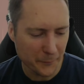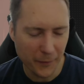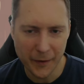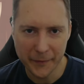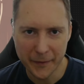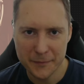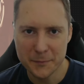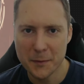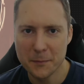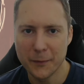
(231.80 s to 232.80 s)
logo for
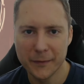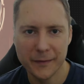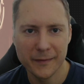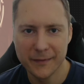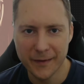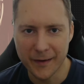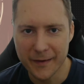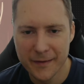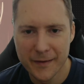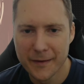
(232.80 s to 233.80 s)
my blog.
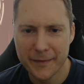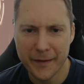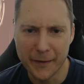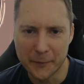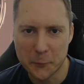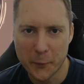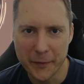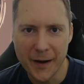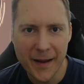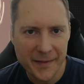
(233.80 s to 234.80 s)
Like, that looked great on
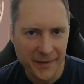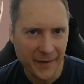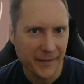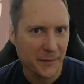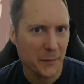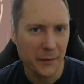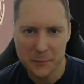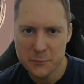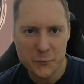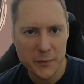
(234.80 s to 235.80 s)
a letterhead as
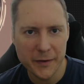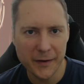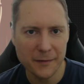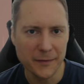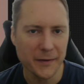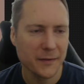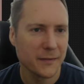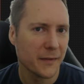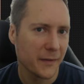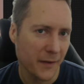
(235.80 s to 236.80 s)
well. Really lovely.
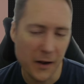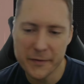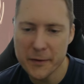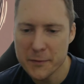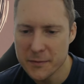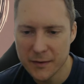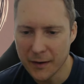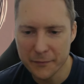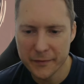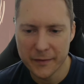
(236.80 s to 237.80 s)
So I do
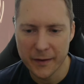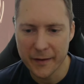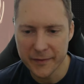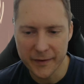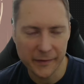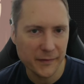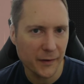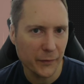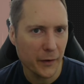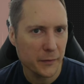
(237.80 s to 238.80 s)
love
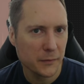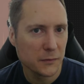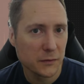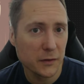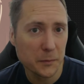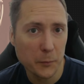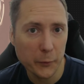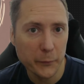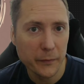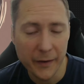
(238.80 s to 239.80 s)
SDXL though. Good
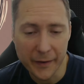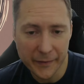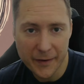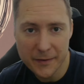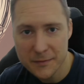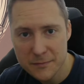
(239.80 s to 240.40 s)
model. And again,